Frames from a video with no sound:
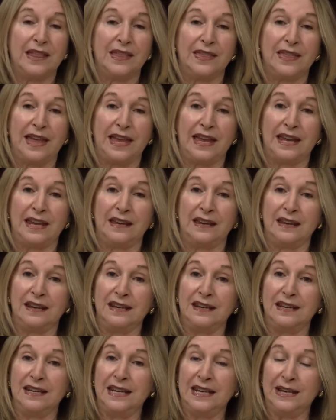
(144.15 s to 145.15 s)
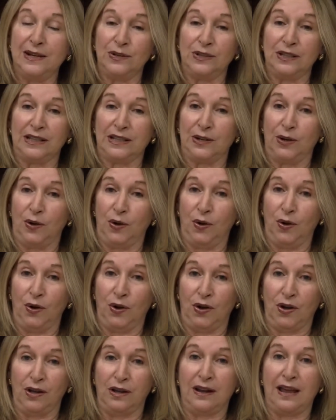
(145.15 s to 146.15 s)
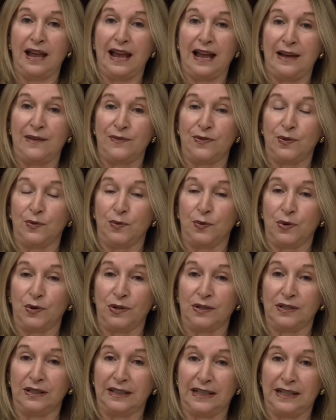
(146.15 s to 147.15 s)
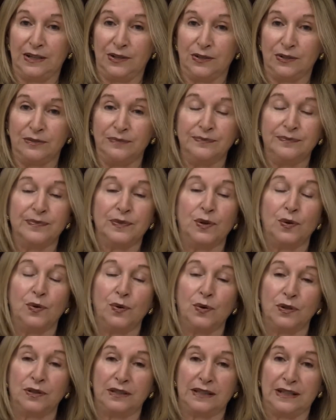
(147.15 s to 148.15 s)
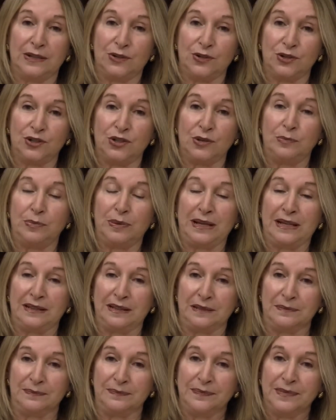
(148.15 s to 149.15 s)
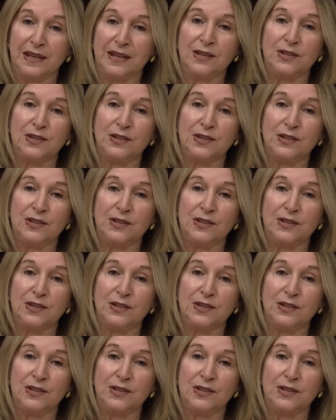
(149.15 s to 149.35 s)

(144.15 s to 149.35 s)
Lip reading: they nearly all have the word leader or leadership in them.